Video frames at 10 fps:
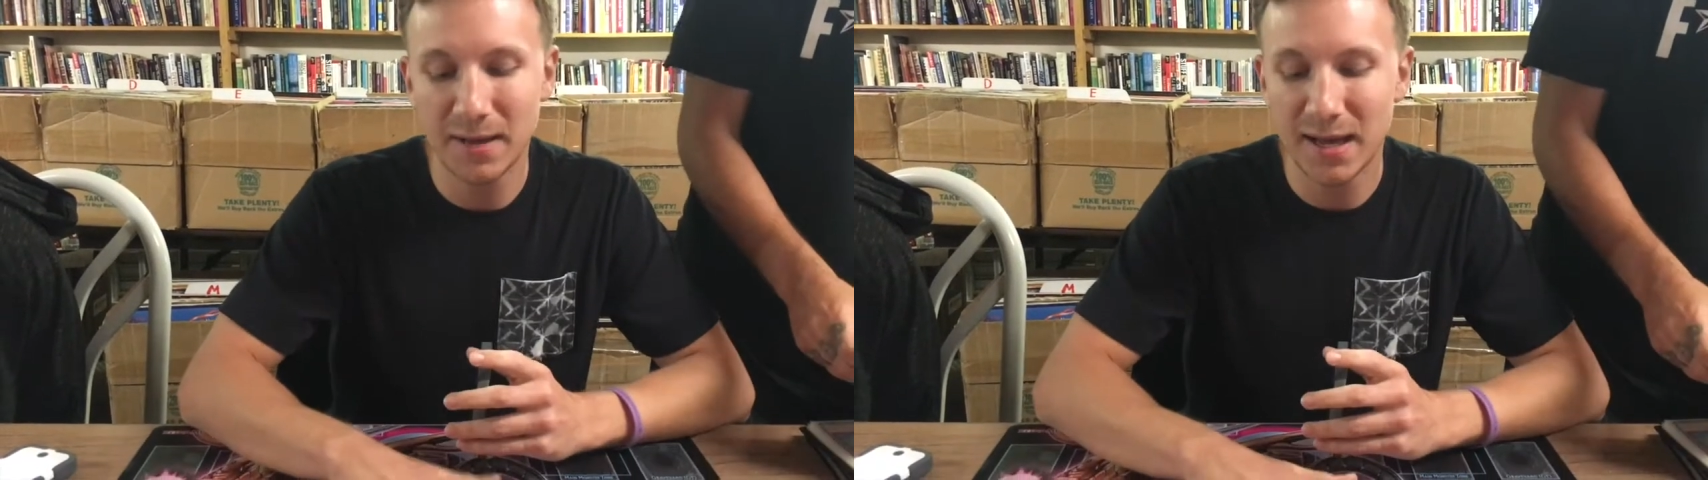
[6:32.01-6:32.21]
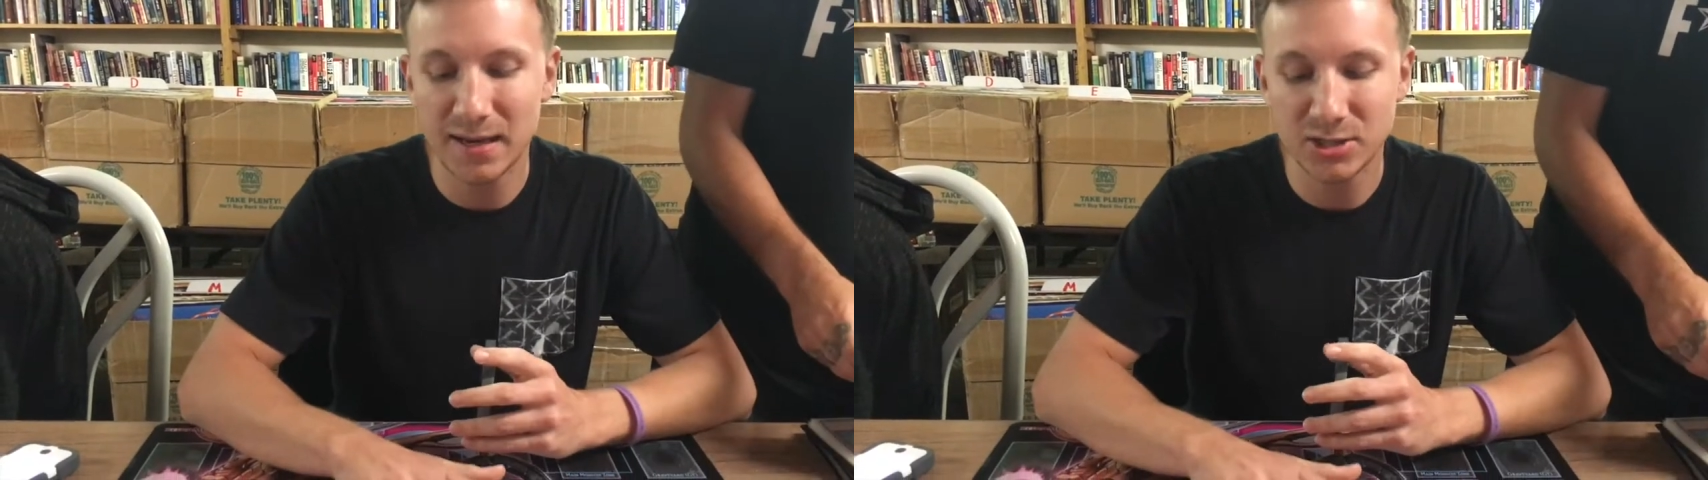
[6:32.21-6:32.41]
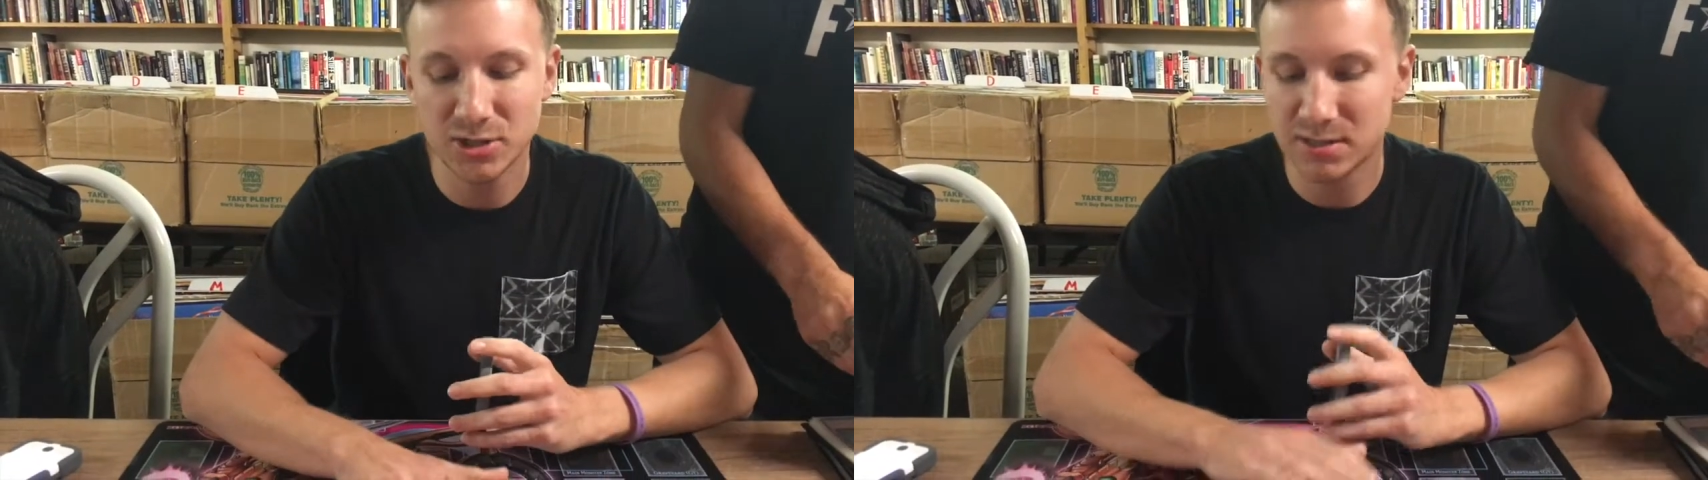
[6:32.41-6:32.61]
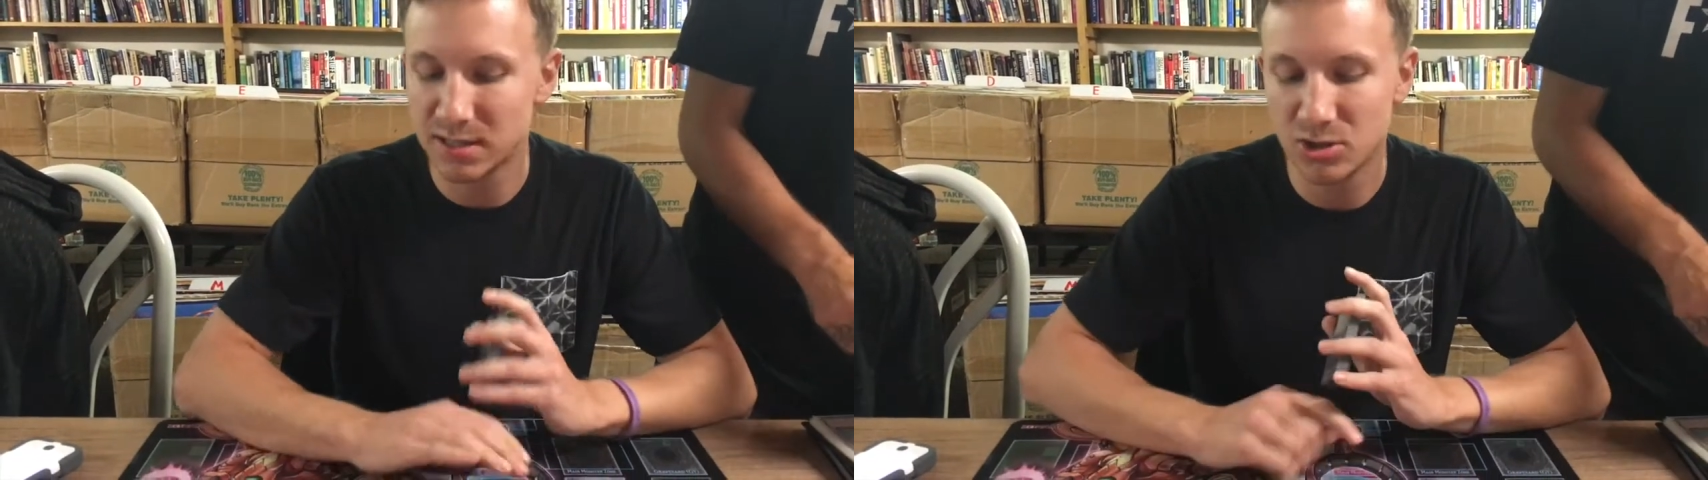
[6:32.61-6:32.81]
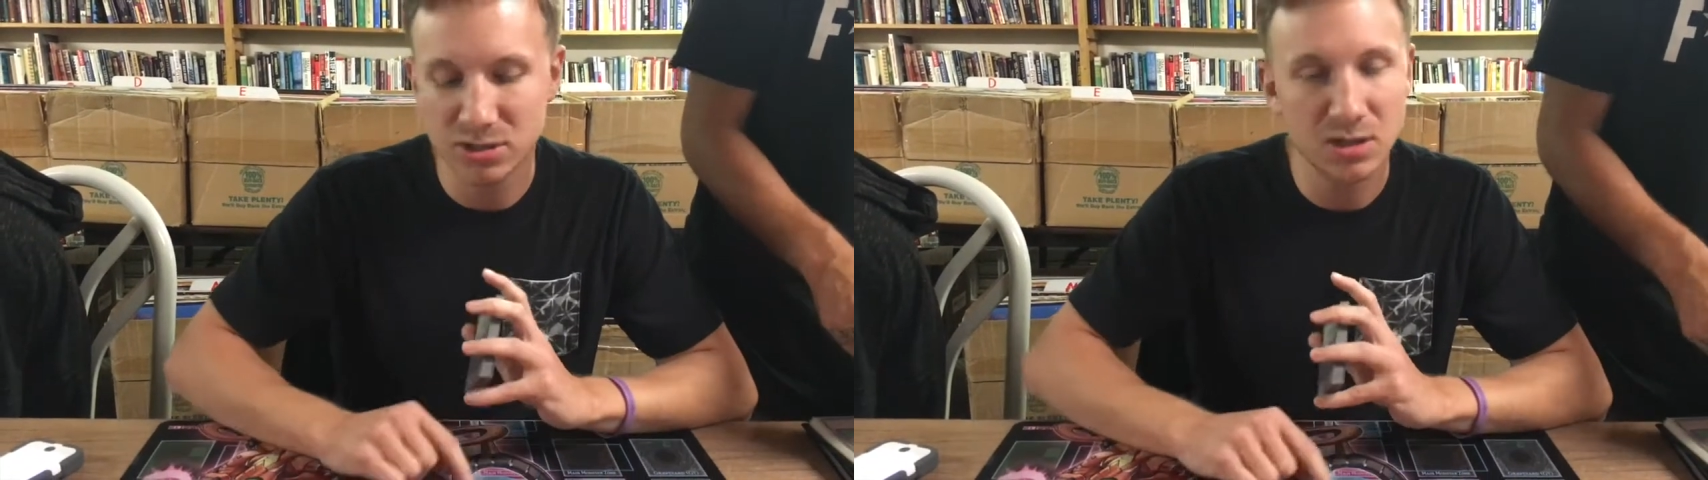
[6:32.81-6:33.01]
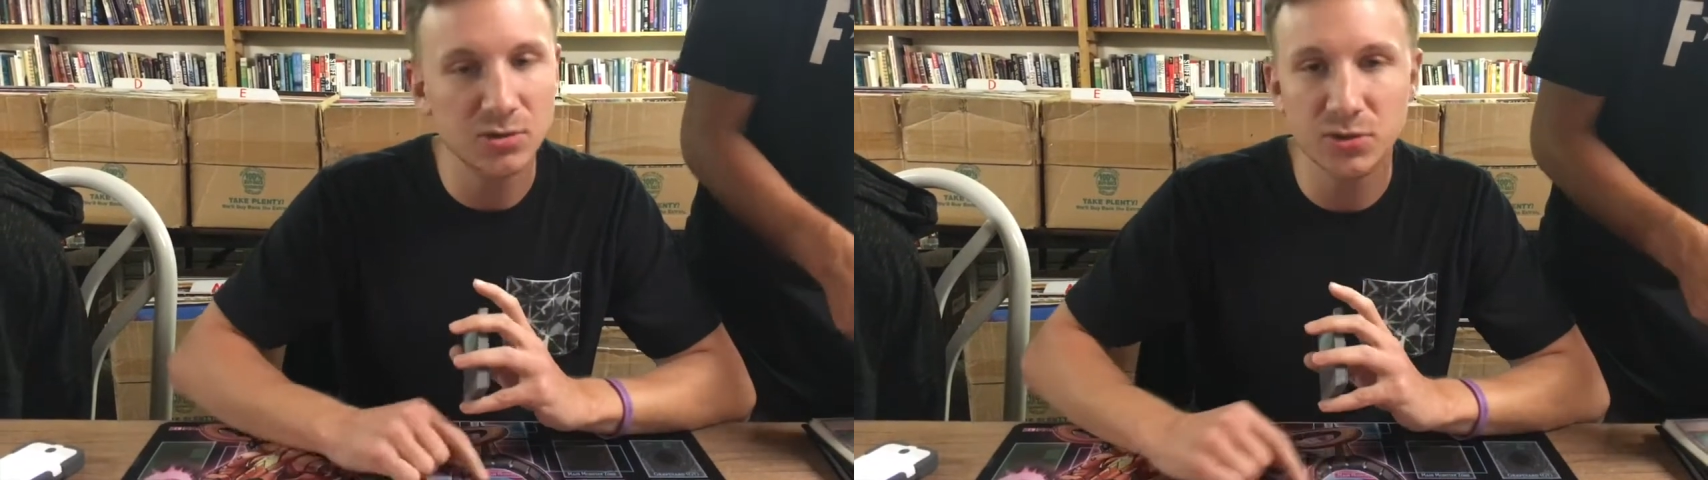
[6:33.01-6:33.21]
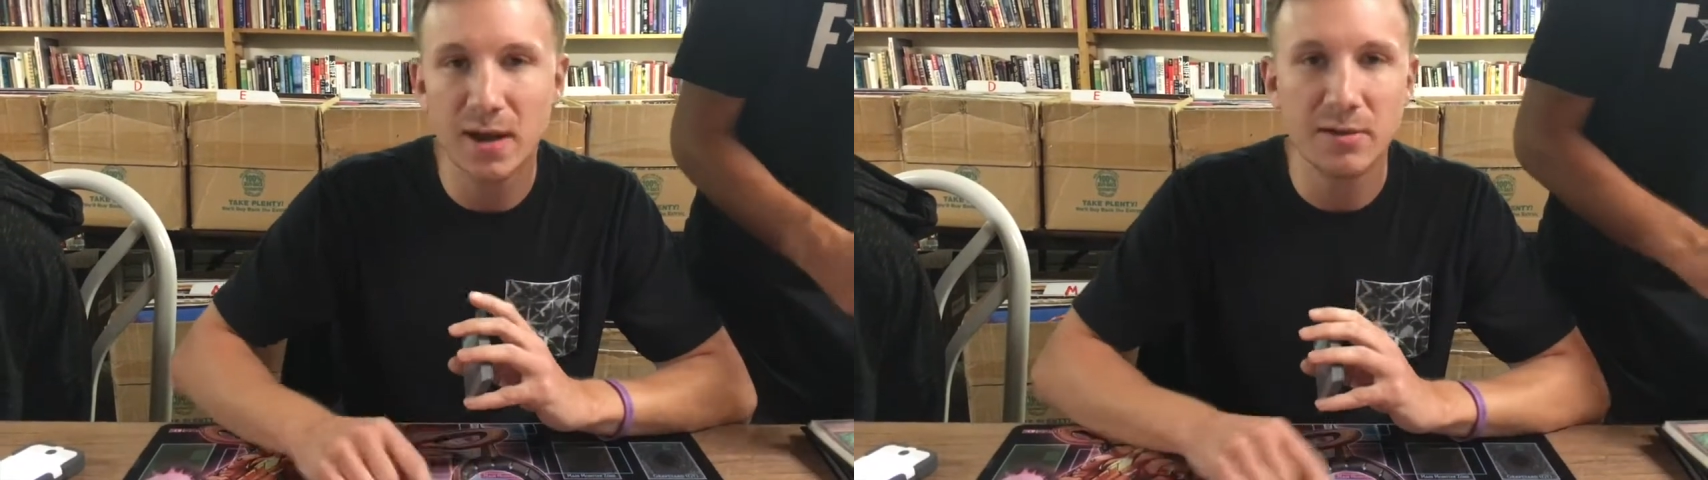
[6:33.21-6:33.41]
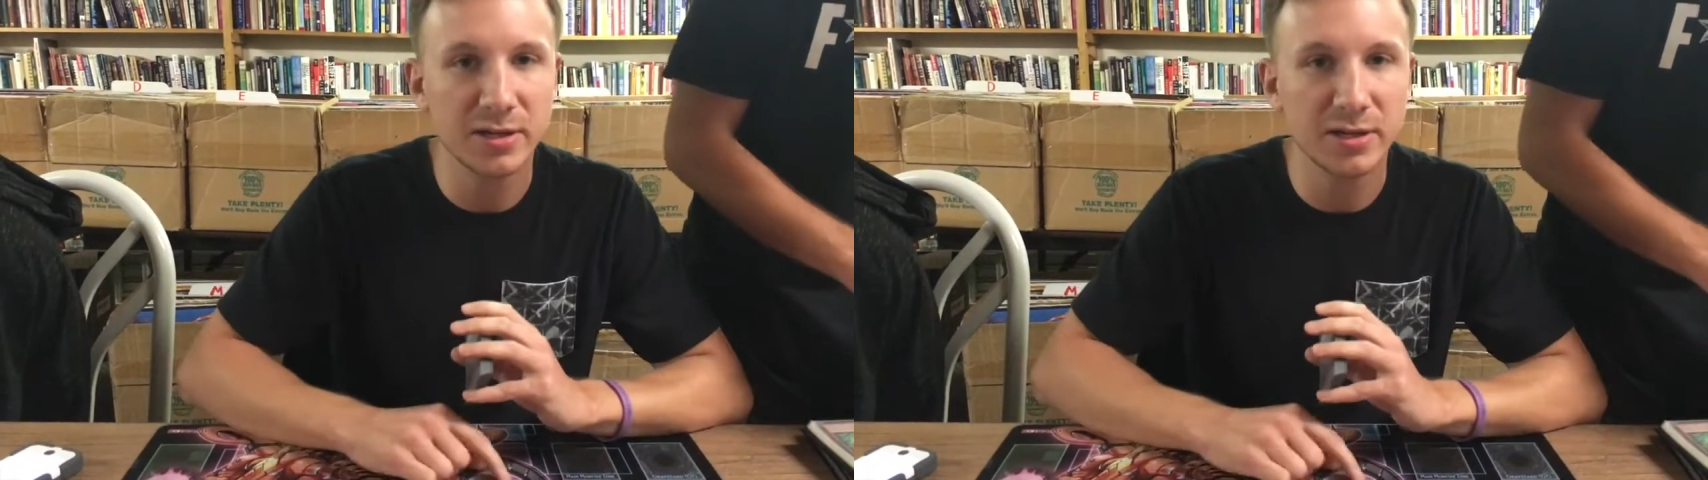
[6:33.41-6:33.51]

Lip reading: man, it just goes around